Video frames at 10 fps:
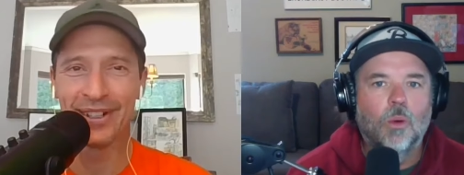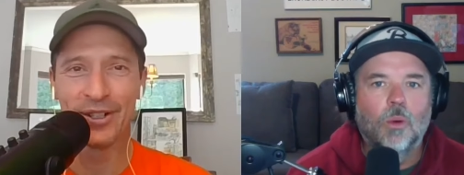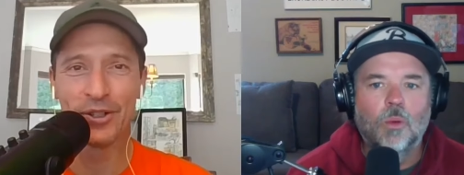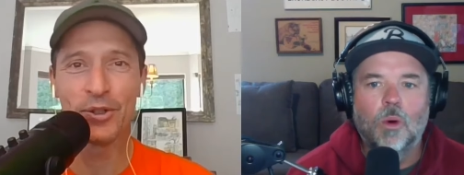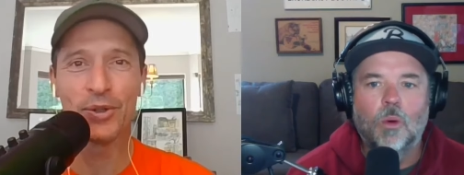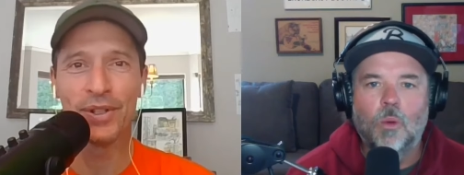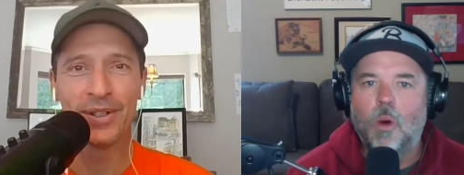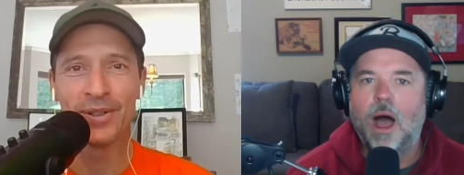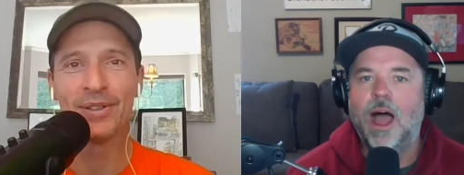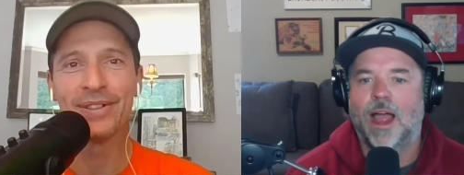
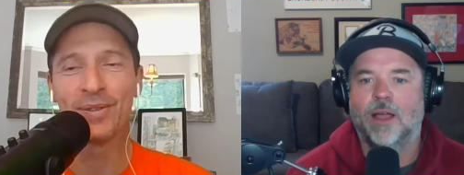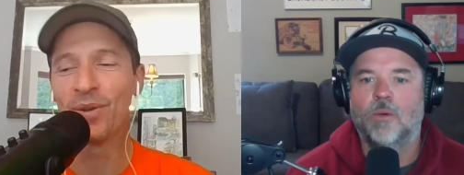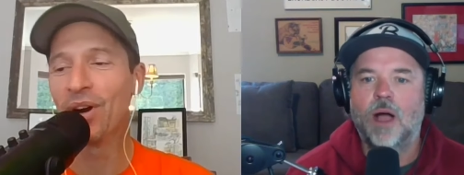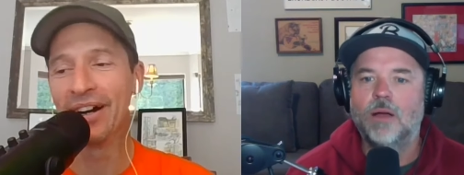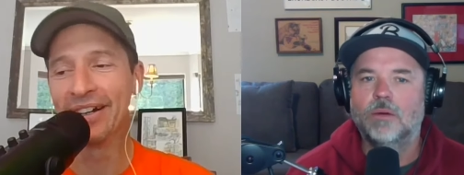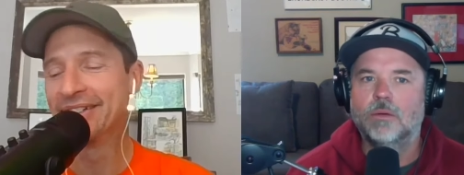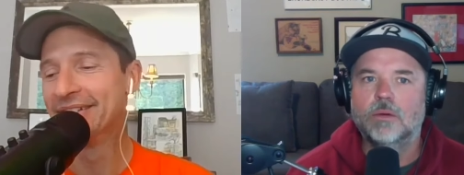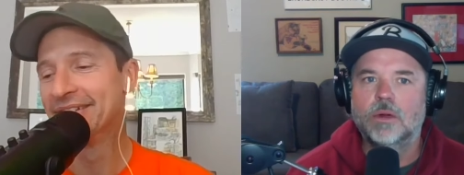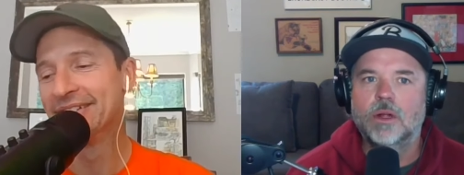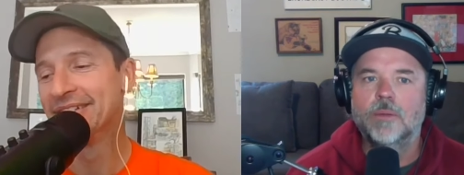Speaker 1: Why? Why? Why?
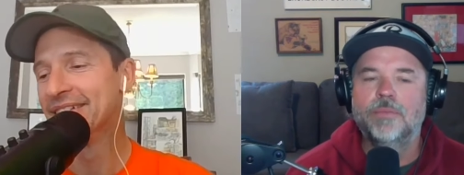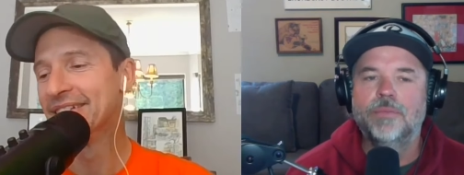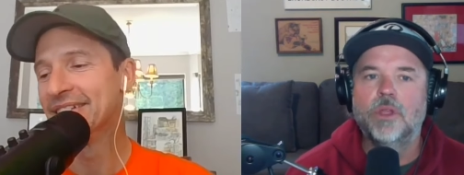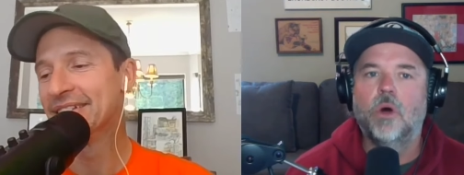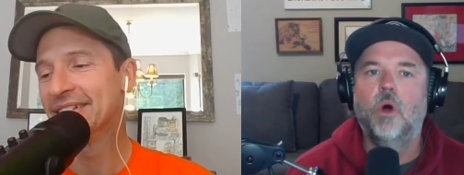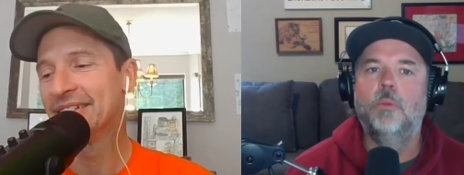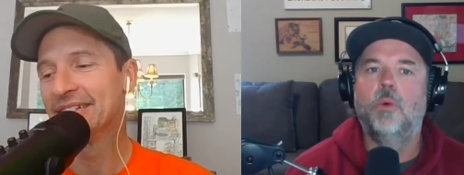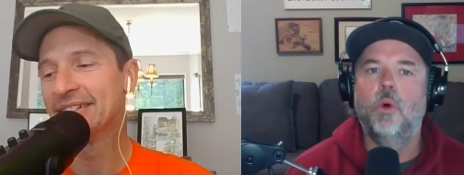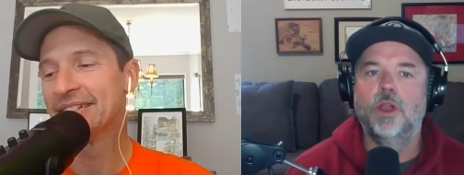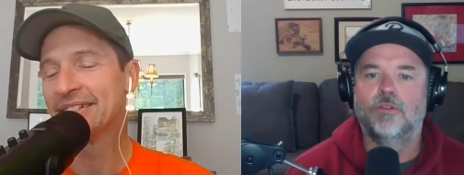The whole
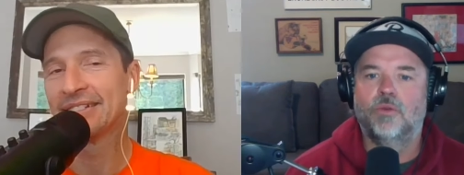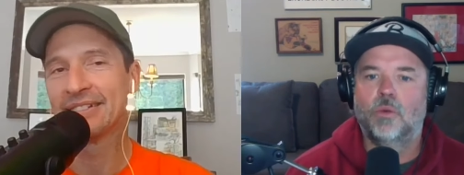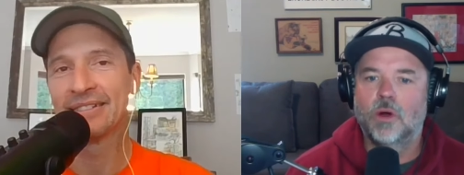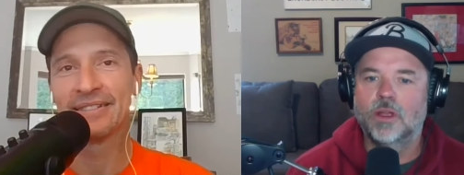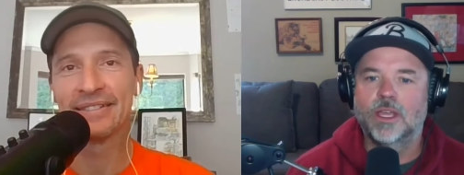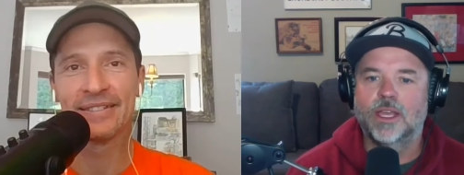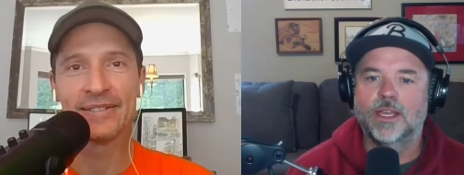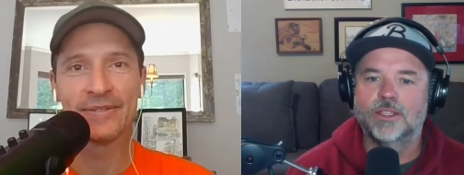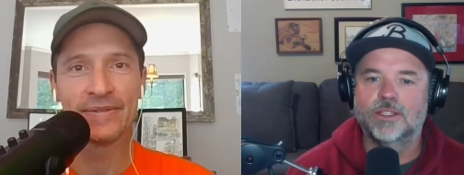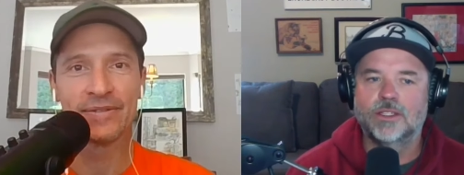point of working
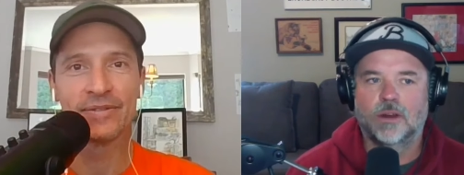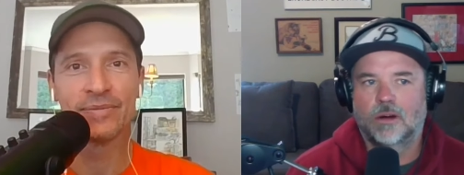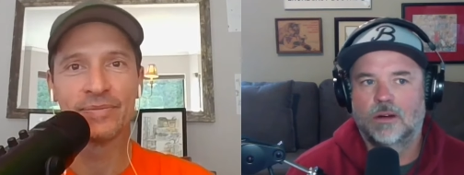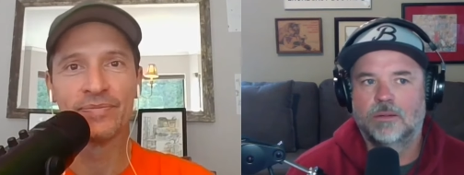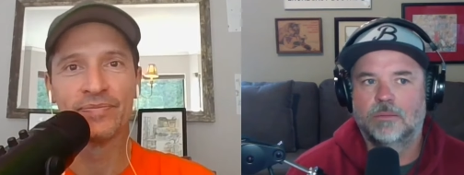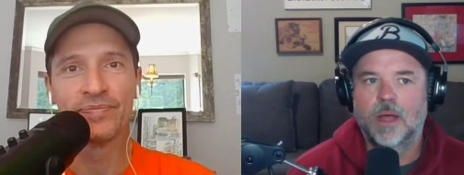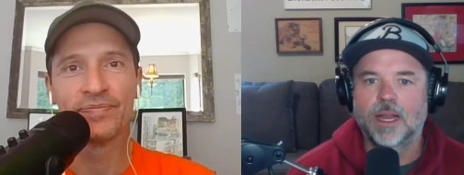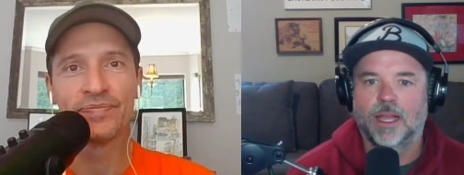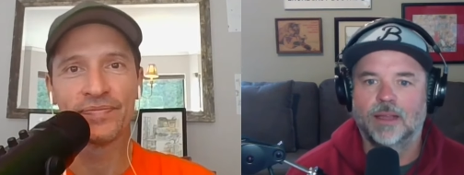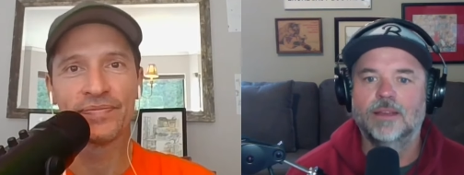is to earn money.